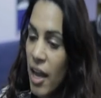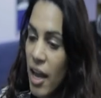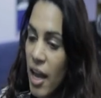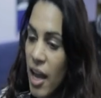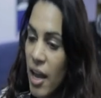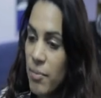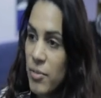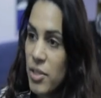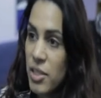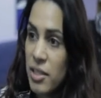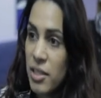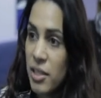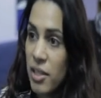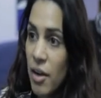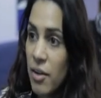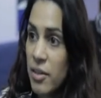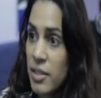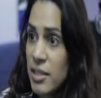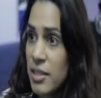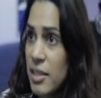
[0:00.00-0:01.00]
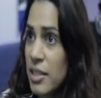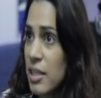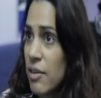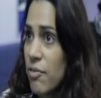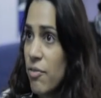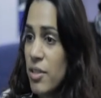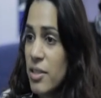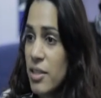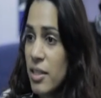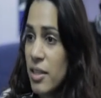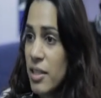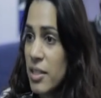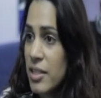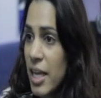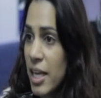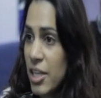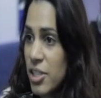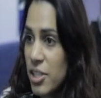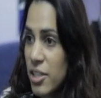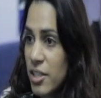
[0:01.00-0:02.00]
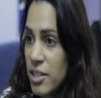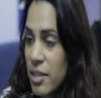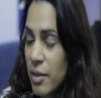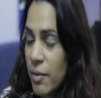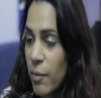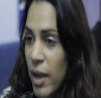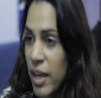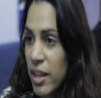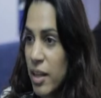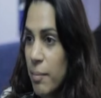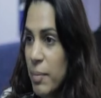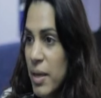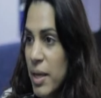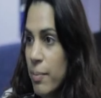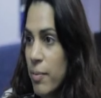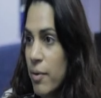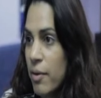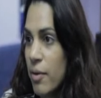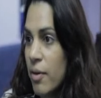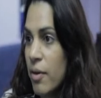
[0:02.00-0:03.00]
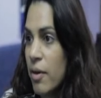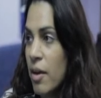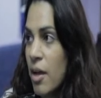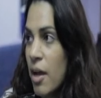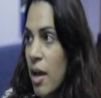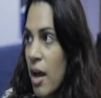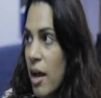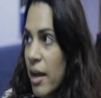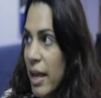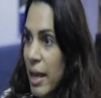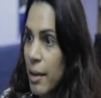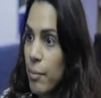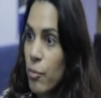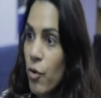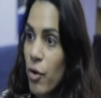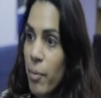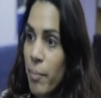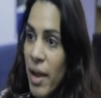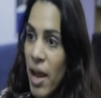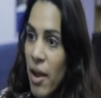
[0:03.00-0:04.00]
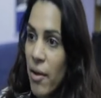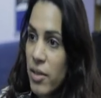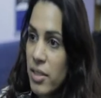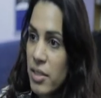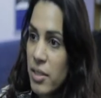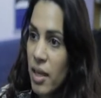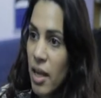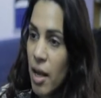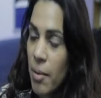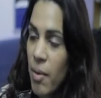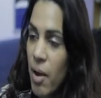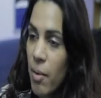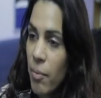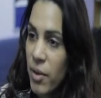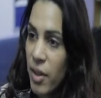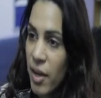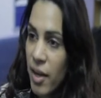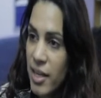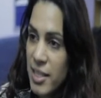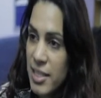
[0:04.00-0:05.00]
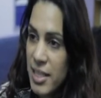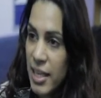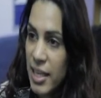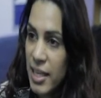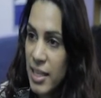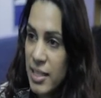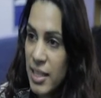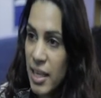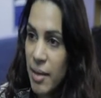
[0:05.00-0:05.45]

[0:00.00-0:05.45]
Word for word: um, just to notice the difference in the sessions, the way that people are getting more empowered to come up with ideas,